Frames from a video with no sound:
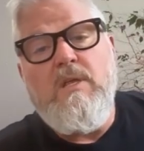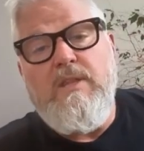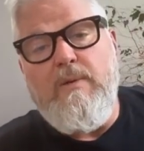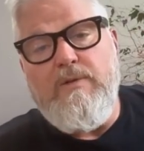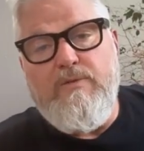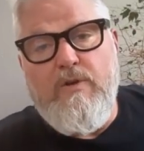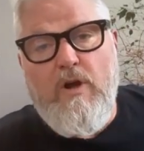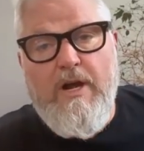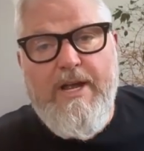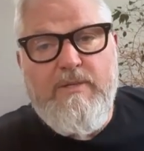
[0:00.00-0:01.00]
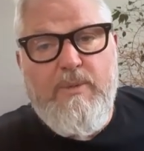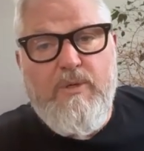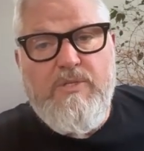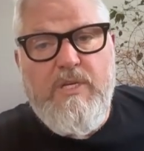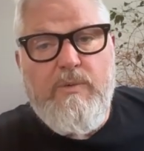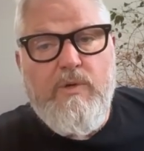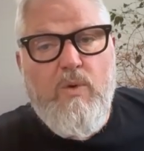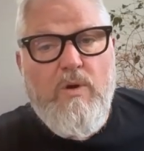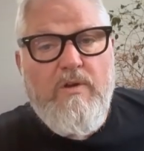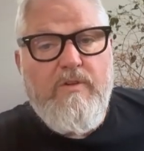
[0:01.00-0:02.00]
That was for our X posting,
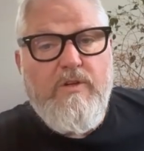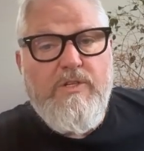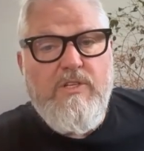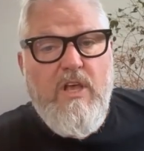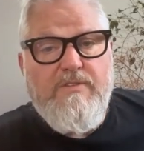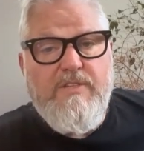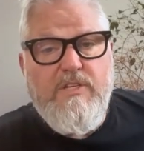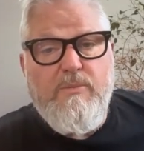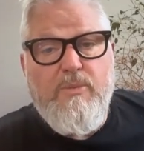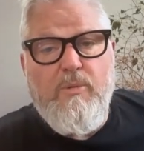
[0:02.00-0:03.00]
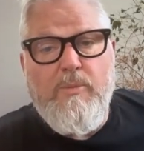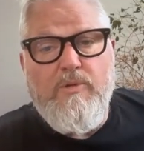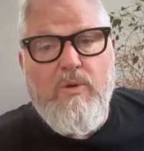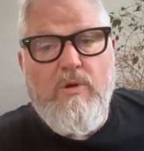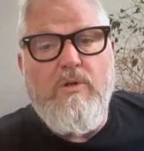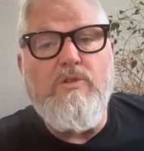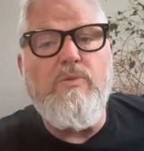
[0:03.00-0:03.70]
recorded versus off session Pomodoros,